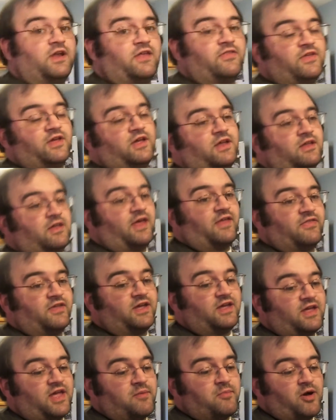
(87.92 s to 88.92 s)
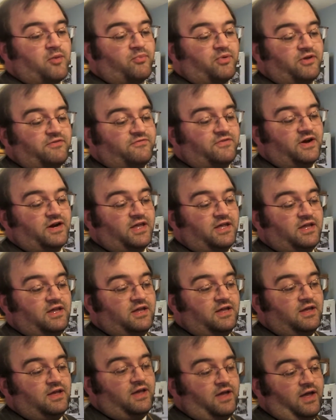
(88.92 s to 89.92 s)
it. I think it came out pretty funny.
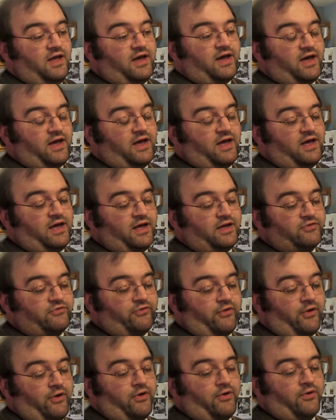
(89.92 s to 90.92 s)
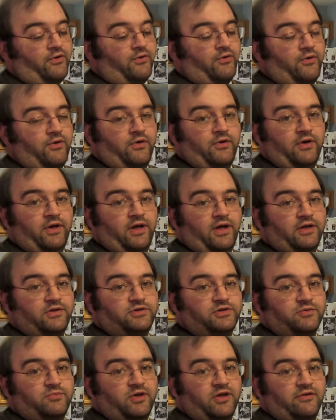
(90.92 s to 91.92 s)
So
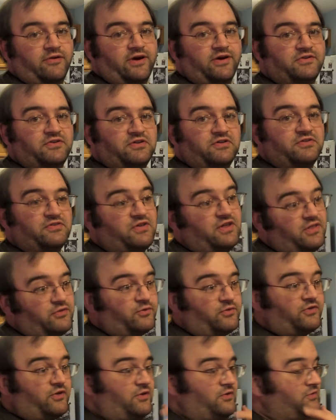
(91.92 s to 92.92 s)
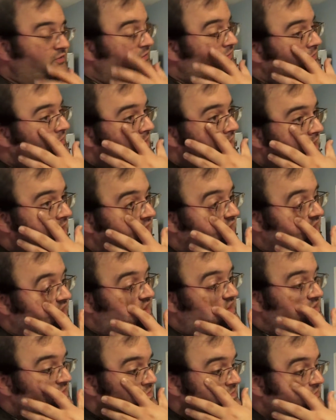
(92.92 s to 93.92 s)
it should be interesting to see the results
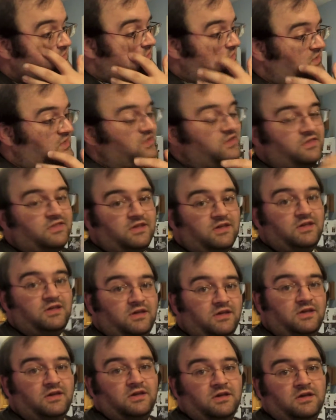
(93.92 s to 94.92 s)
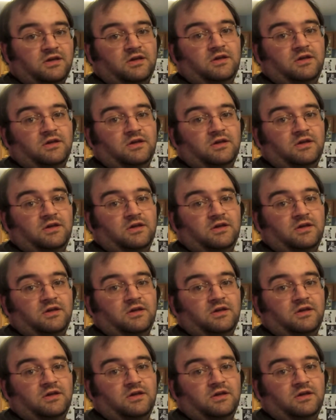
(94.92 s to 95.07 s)
and see the